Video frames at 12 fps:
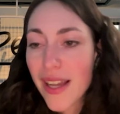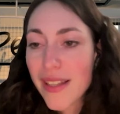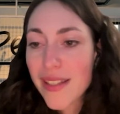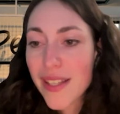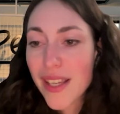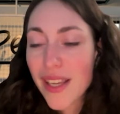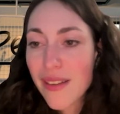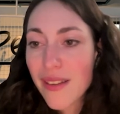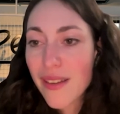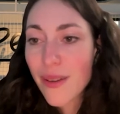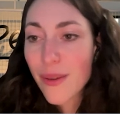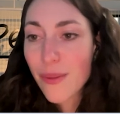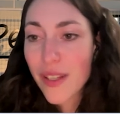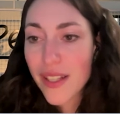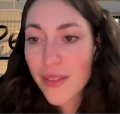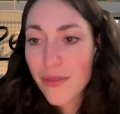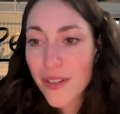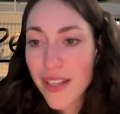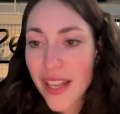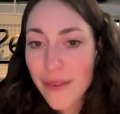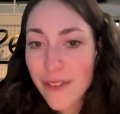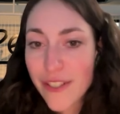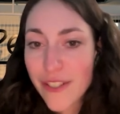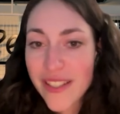and see with the different
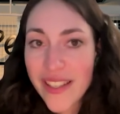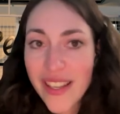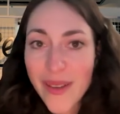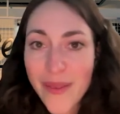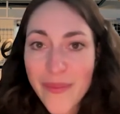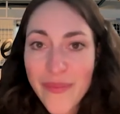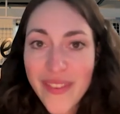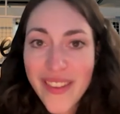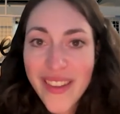languages here.